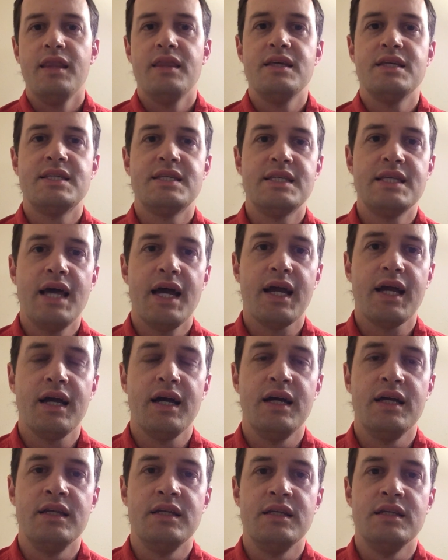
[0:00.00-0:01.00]
The
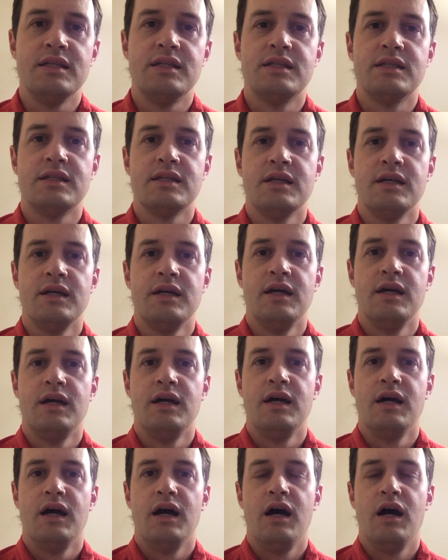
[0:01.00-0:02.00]
second
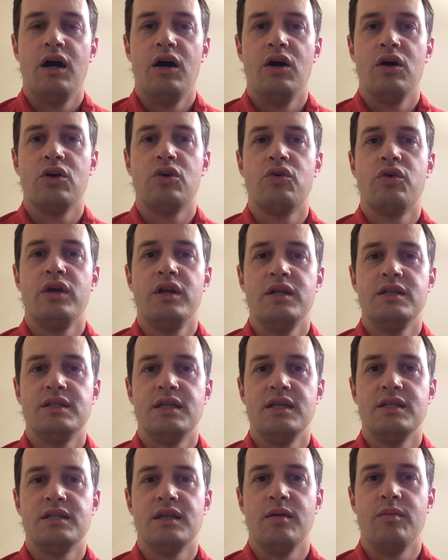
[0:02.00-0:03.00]

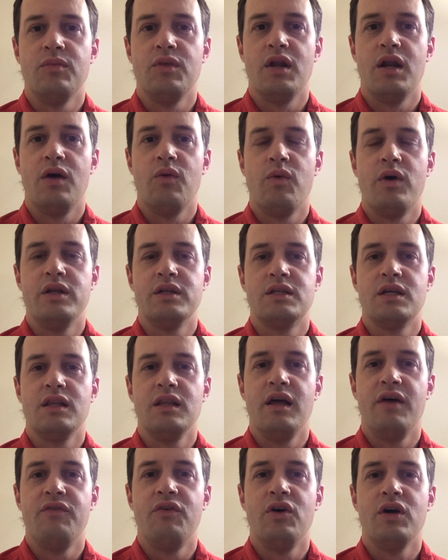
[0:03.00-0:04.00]
criticism that I want to
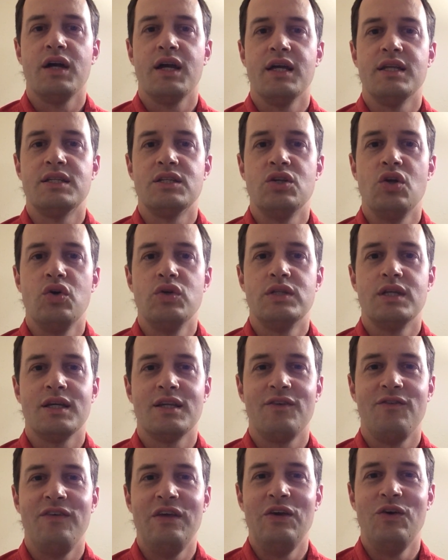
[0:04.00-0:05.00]
level against
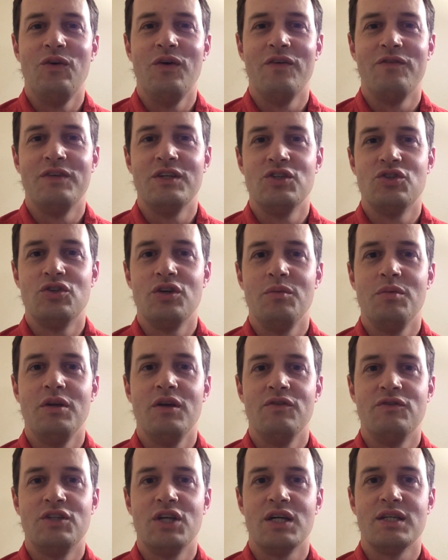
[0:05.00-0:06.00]
Nozick's view of
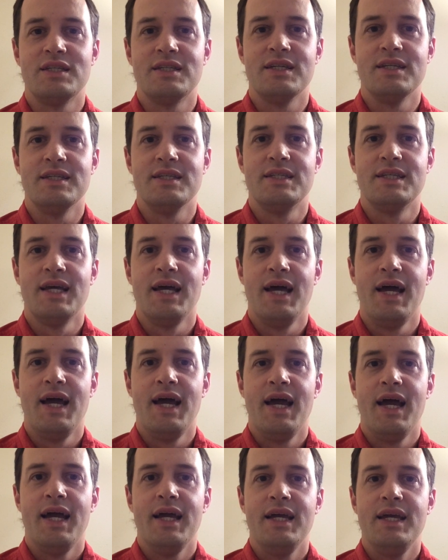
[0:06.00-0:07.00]
distributive justice
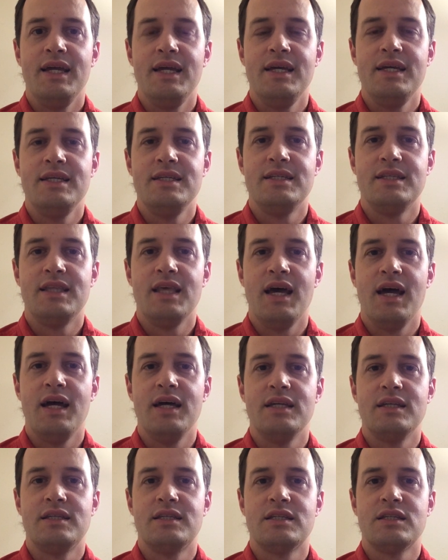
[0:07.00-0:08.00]
is
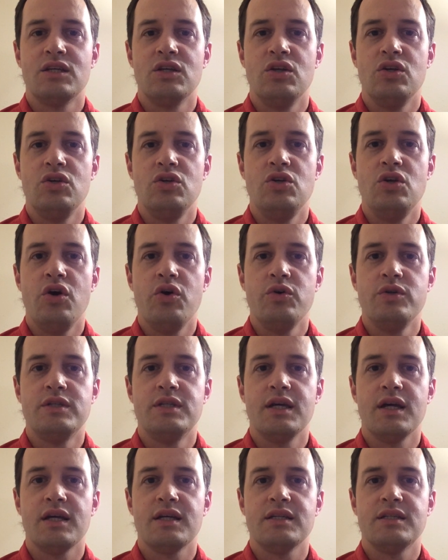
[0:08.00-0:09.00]
that
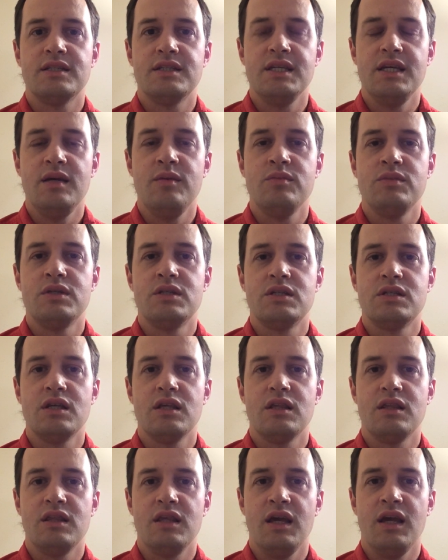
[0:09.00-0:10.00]
Nozick seems
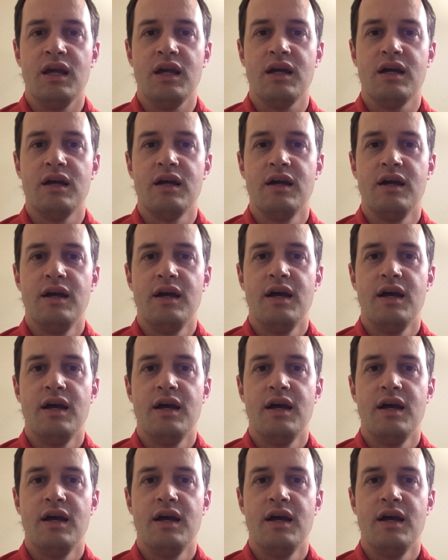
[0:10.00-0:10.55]
to think